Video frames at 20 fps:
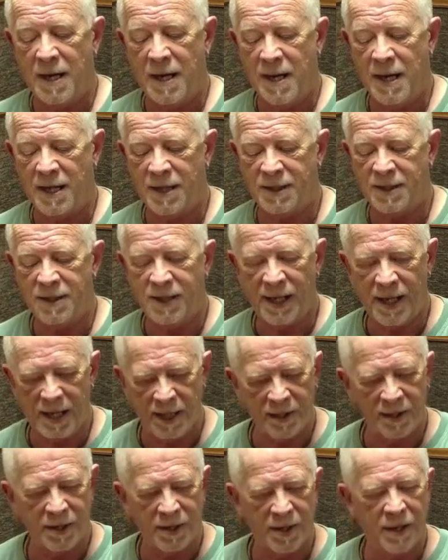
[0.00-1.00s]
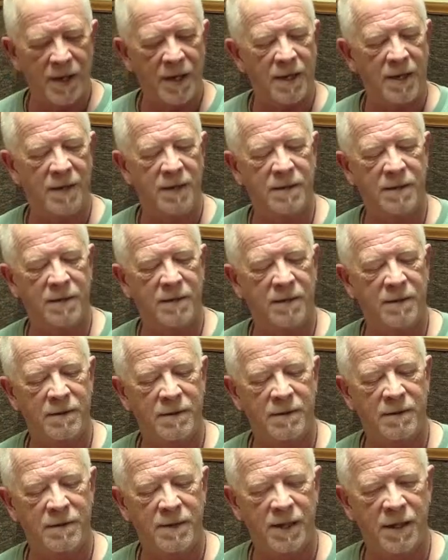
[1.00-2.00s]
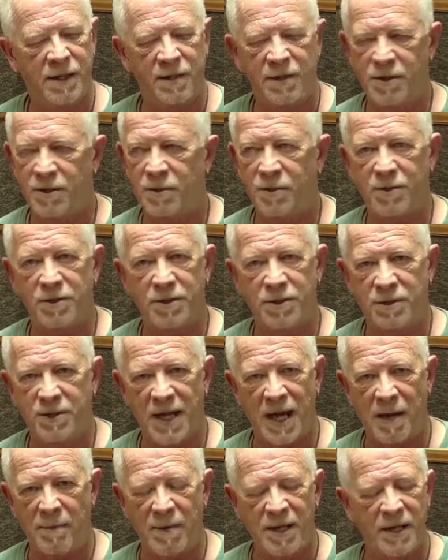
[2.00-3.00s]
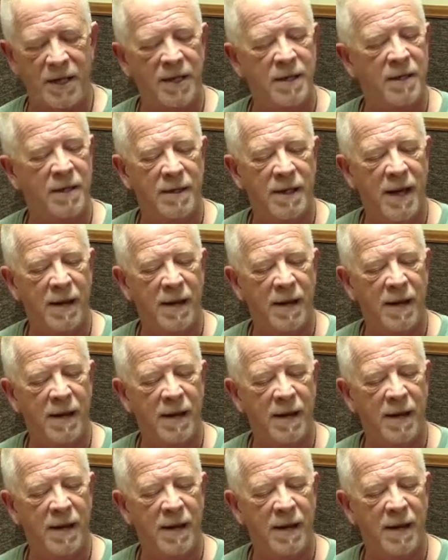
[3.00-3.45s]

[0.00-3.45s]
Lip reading: On a Taylor, Taylor uses ebony.